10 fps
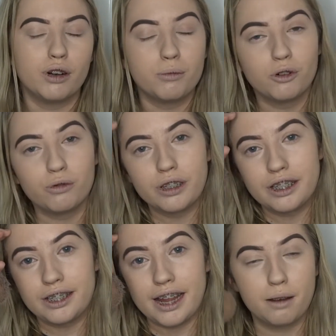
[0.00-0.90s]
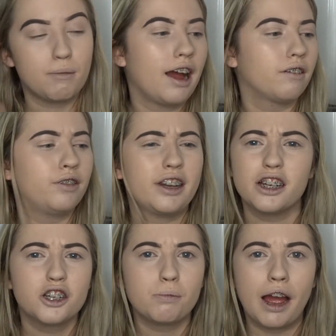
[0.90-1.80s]
Rimmel Stay Matte
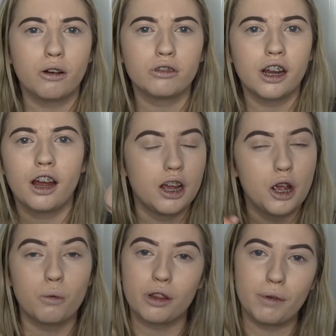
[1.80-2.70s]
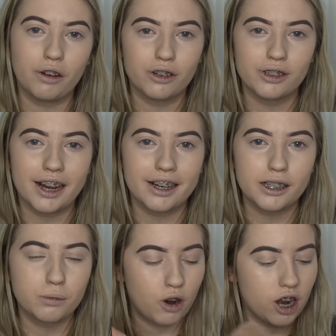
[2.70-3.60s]
Finish powder with my Real
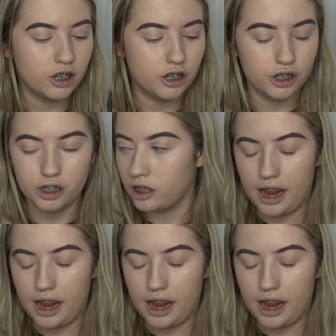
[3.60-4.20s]
Techniques brush.